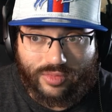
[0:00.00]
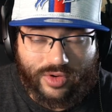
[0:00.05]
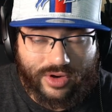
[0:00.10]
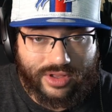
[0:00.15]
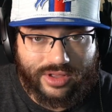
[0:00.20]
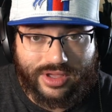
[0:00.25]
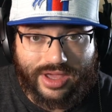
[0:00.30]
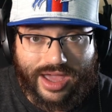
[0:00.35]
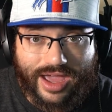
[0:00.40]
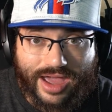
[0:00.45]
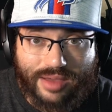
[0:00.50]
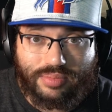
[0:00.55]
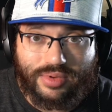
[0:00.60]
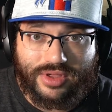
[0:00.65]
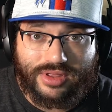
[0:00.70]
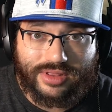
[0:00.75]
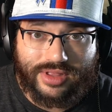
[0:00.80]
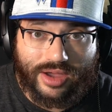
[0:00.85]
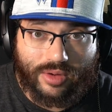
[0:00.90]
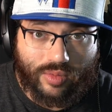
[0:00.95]
and I'm really
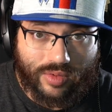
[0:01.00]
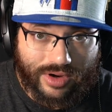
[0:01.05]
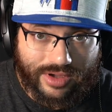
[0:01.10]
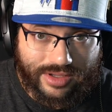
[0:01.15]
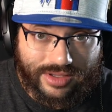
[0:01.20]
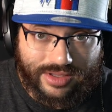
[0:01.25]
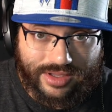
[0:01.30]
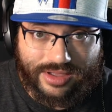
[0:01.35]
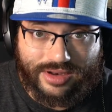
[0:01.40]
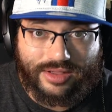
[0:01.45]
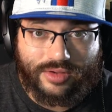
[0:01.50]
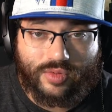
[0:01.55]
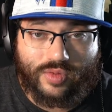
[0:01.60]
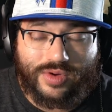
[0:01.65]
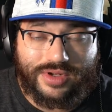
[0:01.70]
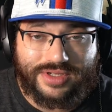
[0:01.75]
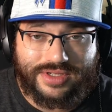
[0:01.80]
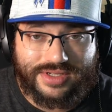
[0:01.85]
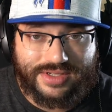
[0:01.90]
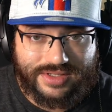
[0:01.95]
happy that we're
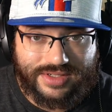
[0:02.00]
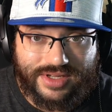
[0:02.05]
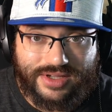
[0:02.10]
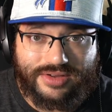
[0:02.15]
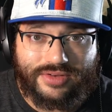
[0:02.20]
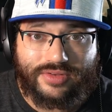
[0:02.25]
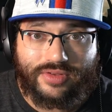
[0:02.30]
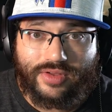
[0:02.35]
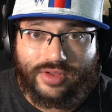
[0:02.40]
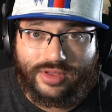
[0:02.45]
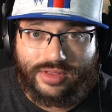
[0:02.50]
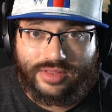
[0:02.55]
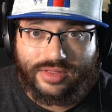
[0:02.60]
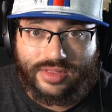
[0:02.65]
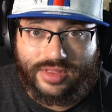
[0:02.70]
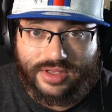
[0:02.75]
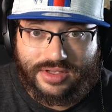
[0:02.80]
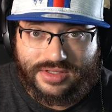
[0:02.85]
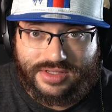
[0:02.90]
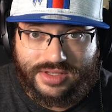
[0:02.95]
getting one still
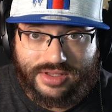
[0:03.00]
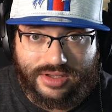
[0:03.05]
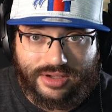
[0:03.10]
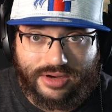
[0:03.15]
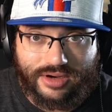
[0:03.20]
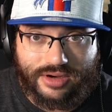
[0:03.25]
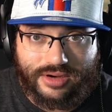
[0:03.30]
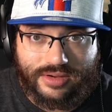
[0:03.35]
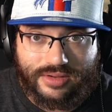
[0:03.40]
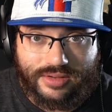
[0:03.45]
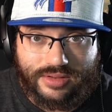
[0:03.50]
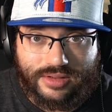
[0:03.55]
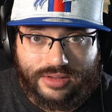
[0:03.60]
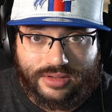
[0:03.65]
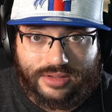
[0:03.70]
this year.